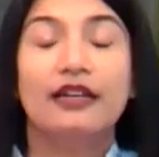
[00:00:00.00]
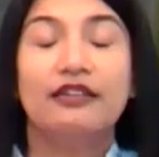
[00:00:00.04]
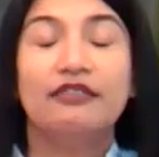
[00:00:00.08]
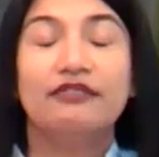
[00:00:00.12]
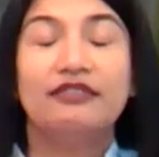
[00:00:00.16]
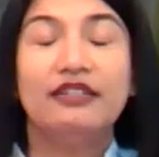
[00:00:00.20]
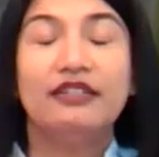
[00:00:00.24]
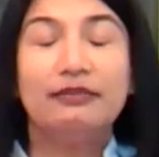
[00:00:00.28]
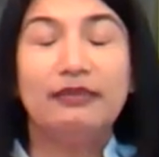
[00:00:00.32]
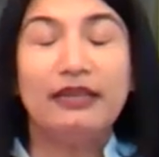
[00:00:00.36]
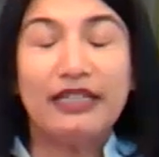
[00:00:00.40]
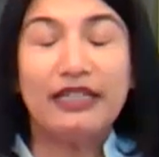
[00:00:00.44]

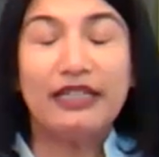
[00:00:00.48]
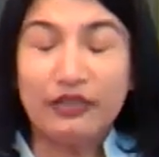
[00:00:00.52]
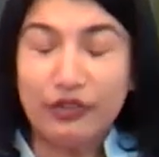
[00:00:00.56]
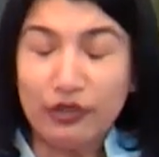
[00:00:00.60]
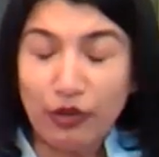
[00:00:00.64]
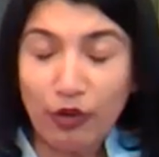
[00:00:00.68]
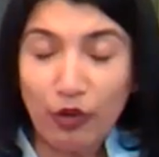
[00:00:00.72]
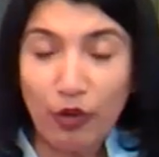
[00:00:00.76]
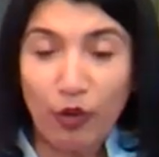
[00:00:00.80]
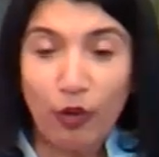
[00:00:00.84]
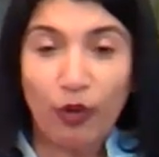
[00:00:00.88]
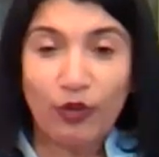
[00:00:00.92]
we may
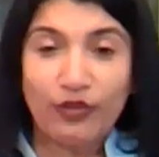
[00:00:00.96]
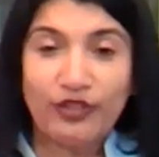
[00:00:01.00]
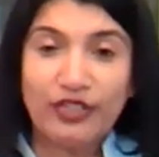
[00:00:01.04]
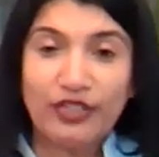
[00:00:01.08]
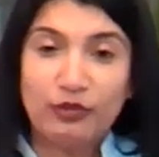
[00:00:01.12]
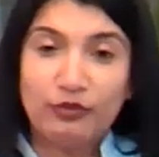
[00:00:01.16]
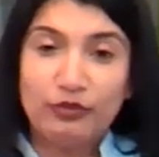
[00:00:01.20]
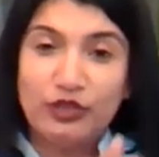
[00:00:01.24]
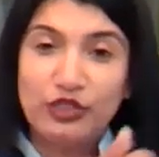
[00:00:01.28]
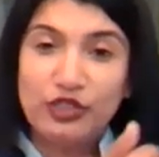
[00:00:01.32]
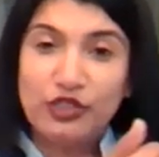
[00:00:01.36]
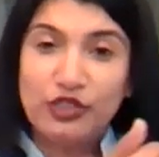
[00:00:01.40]
know
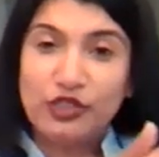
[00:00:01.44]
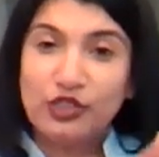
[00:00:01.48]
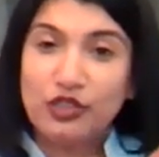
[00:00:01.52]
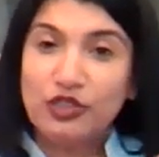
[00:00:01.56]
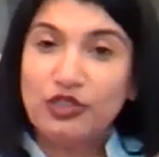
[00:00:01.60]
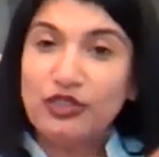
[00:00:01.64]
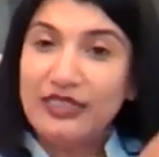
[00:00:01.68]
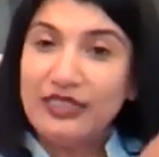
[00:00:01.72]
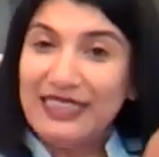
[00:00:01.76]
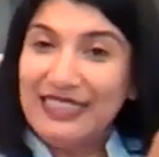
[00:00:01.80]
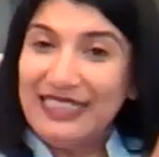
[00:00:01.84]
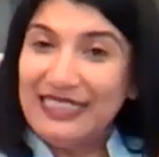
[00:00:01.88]
that we
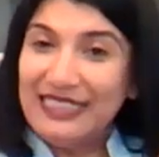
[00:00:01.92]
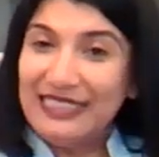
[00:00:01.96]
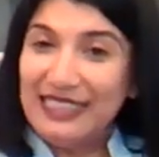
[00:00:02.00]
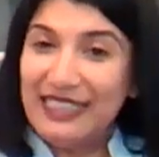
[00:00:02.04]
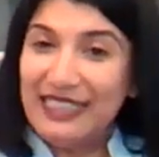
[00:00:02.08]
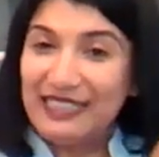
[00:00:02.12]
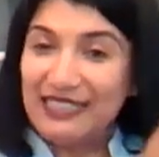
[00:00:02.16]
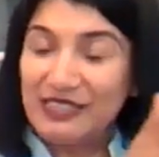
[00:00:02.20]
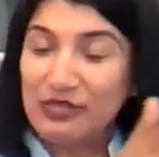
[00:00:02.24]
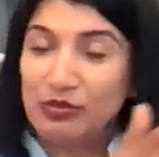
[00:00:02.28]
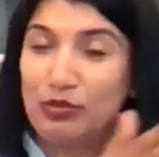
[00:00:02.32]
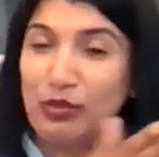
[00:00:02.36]
shouldn't eat
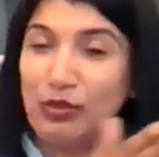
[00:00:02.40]
X,